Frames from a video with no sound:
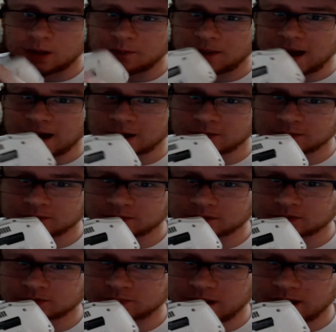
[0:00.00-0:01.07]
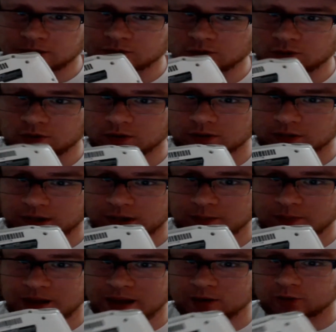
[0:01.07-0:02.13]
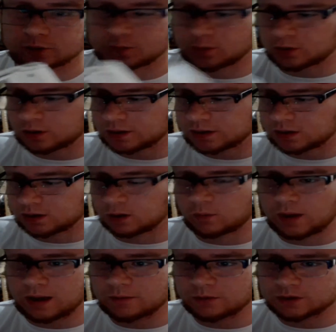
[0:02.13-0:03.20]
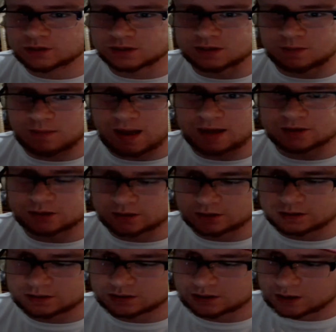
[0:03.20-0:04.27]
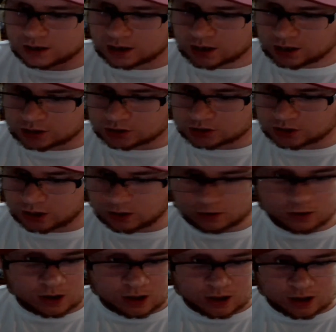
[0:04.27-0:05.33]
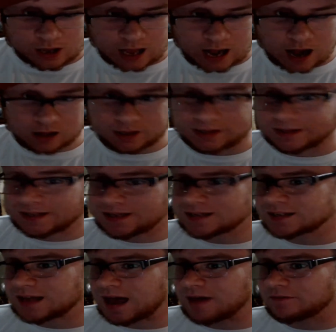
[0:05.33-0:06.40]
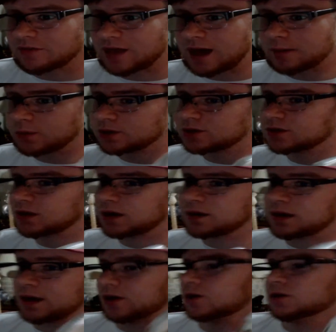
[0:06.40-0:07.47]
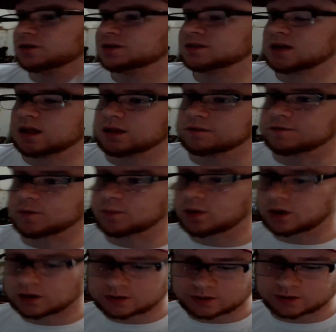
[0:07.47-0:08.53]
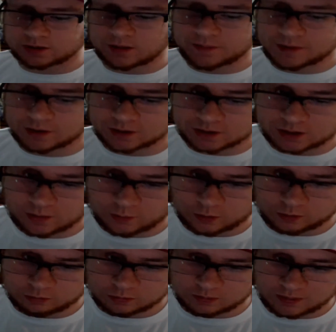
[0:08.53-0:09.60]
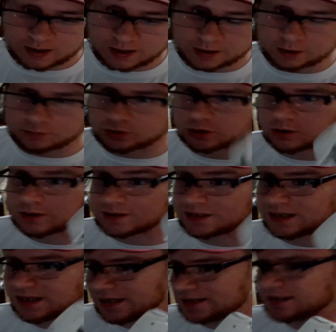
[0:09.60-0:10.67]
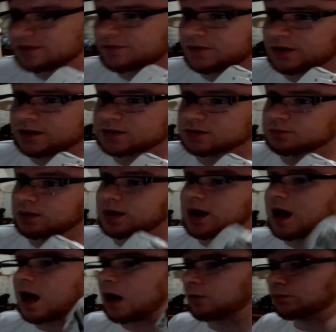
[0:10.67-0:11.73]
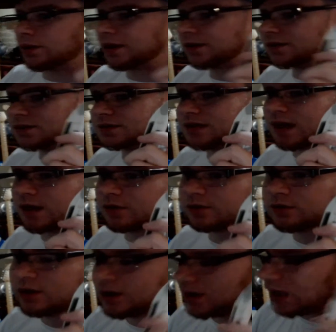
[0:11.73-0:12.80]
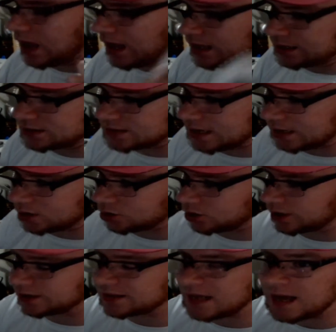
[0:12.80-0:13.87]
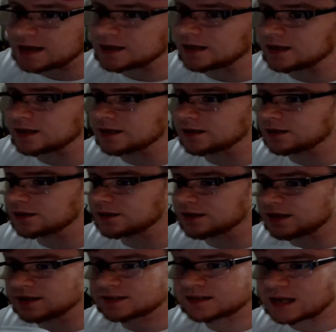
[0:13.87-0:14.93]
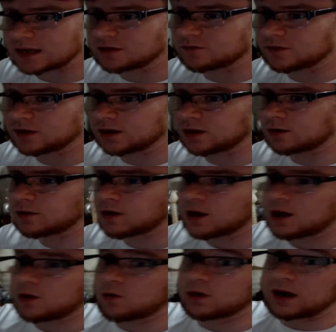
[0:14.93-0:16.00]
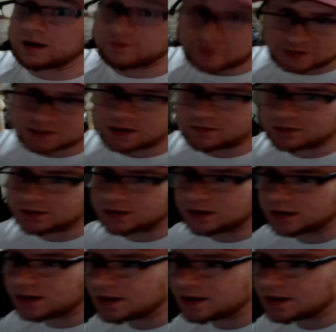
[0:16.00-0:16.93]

a back door, like a panel to put on here, a white one, just to match this. So I'll at least have that much done. I could sell it for parts or something and someone would buy it. I'm sure it's an easy fix, but I'll break this down and take a look at that in the second video where I fix everything,